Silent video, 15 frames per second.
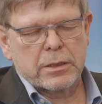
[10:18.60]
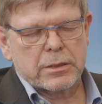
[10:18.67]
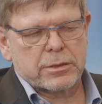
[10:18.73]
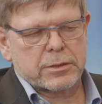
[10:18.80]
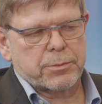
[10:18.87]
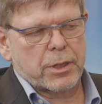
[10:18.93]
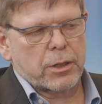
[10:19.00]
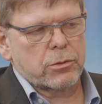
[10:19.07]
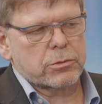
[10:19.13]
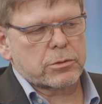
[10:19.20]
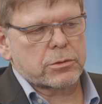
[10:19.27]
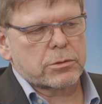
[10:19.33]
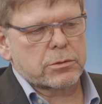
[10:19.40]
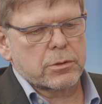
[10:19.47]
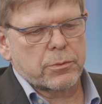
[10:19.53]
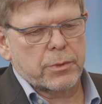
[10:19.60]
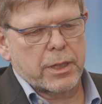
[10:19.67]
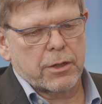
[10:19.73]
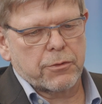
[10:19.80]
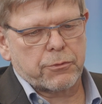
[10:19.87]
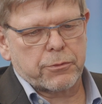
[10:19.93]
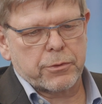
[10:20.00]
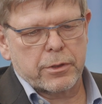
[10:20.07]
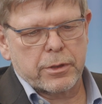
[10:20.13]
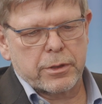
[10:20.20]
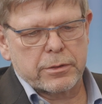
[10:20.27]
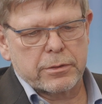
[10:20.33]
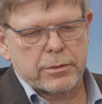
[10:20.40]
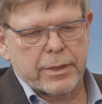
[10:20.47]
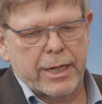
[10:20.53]
it's about, we have
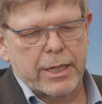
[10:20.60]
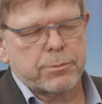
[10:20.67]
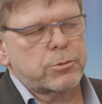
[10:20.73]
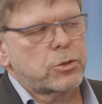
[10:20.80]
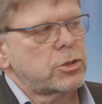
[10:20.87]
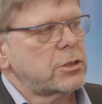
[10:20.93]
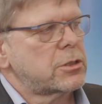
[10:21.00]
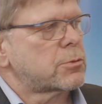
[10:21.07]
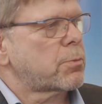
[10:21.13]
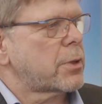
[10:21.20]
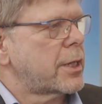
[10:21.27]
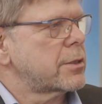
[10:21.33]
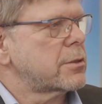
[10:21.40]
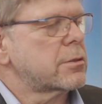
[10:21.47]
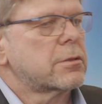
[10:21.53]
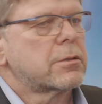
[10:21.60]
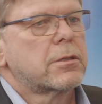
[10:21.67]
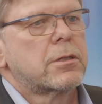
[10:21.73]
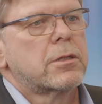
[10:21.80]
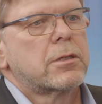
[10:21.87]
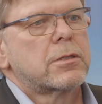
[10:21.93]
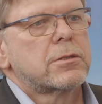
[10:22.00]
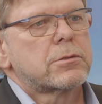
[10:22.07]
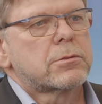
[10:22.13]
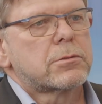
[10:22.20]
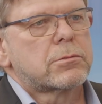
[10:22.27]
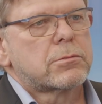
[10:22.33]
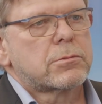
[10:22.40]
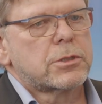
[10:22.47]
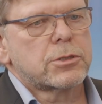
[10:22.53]
uh, eight machines planned,
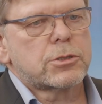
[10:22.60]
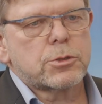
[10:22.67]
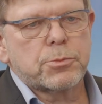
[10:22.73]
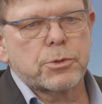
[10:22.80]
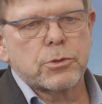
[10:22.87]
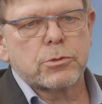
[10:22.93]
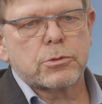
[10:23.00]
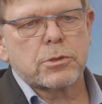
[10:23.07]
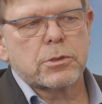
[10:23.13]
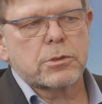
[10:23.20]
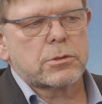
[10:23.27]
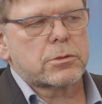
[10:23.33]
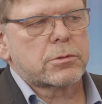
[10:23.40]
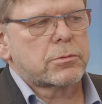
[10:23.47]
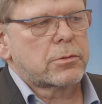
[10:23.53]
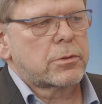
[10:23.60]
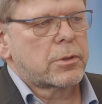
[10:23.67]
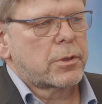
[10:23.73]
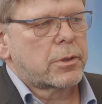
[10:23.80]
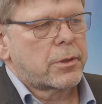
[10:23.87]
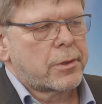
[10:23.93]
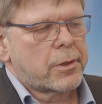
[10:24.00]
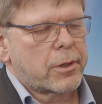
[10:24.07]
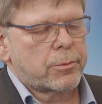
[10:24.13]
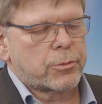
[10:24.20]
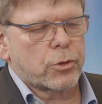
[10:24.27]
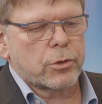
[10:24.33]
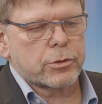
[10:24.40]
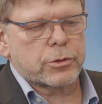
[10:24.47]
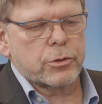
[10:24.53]
distributed
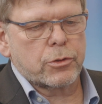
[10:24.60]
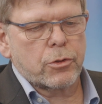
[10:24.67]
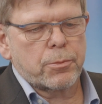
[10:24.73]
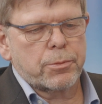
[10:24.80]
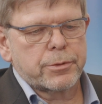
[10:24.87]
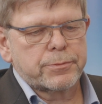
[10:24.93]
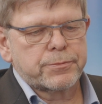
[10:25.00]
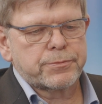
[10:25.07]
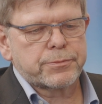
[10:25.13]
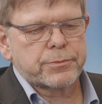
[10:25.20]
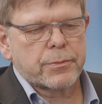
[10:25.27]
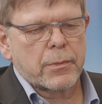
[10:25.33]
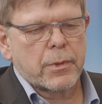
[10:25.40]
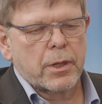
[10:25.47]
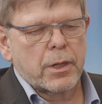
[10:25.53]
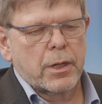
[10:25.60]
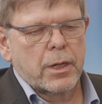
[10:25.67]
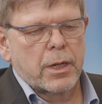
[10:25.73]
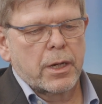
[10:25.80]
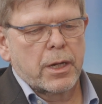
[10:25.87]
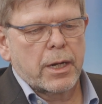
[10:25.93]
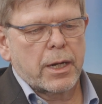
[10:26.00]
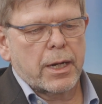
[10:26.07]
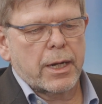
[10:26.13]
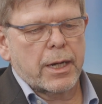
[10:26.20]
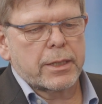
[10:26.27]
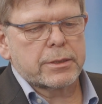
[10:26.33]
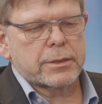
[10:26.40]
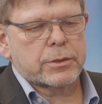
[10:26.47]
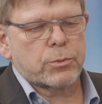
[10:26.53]
abroad Europe.
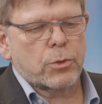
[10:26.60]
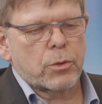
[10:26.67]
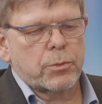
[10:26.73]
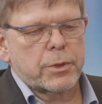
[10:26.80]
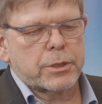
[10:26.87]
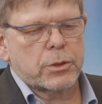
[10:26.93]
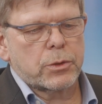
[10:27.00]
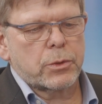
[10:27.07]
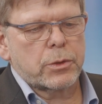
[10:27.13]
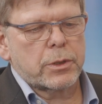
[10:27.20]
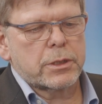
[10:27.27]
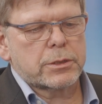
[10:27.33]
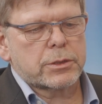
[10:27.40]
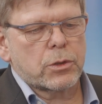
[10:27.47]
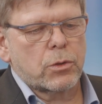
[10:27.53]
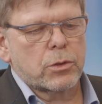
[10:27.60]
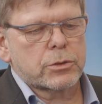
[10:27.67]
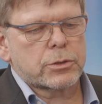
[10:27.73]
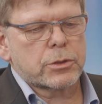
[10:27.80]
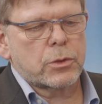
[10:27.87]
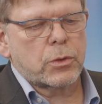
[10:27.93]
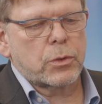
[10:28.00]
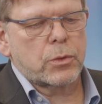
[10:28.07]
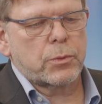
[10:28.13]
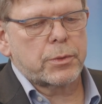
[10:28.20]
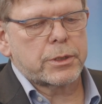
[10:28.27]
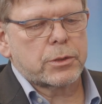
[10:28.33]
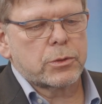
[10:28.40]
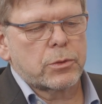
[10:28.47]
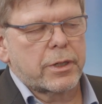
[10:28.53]
And what we do is also, we
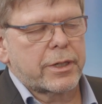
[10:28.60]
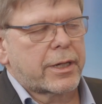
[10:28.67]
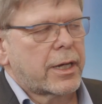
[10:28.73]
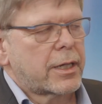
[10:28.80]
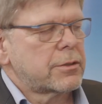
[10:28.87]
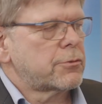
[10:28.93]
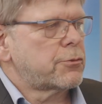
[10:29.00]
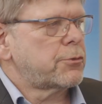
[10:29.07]
do again